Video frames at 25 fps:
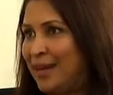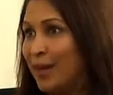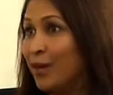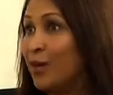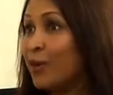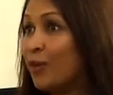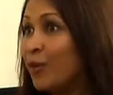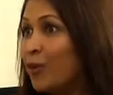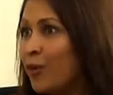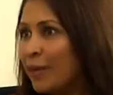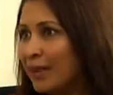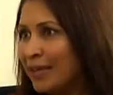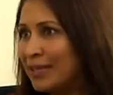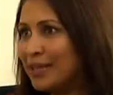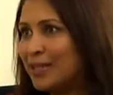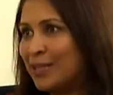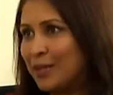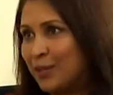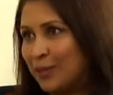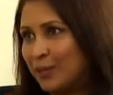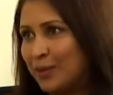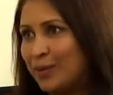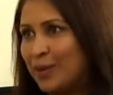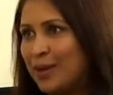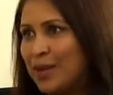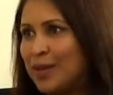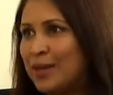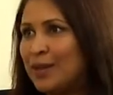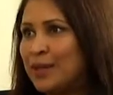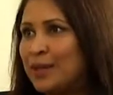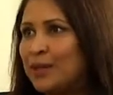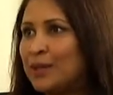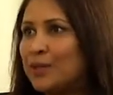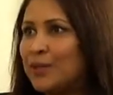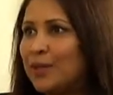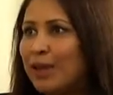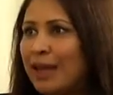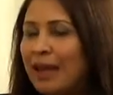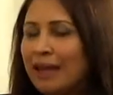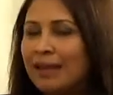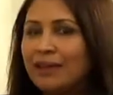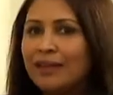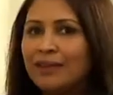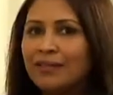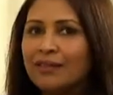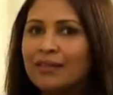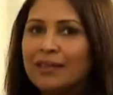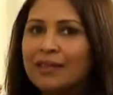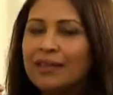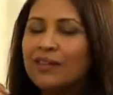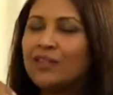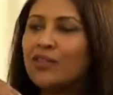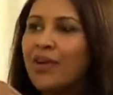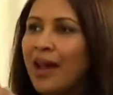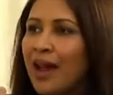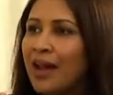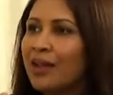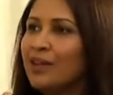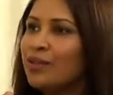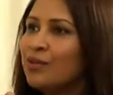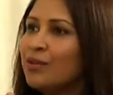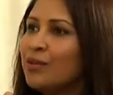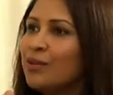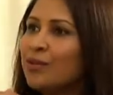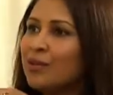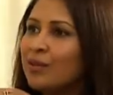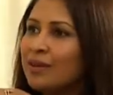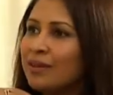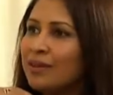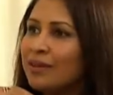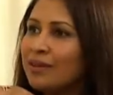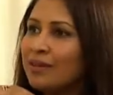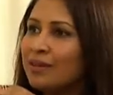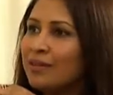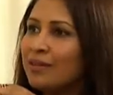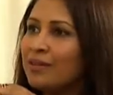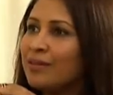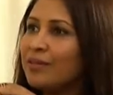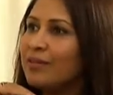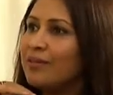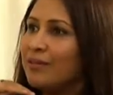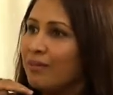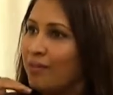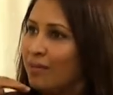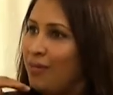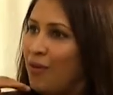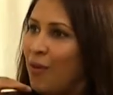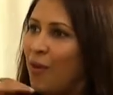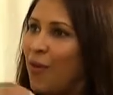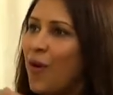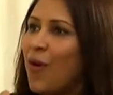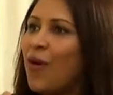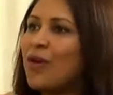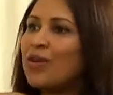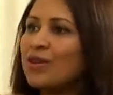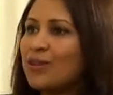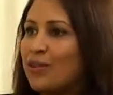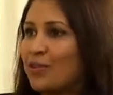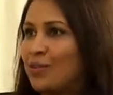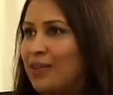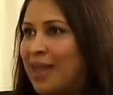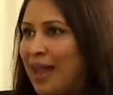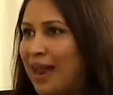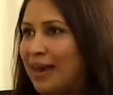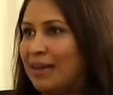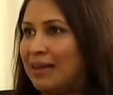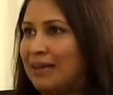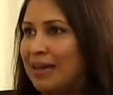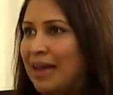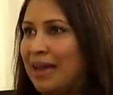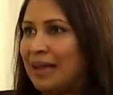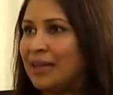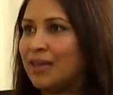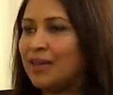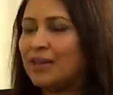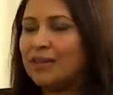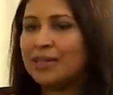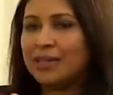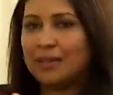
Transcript: go into. Right. So like, they try to hold on to that, like,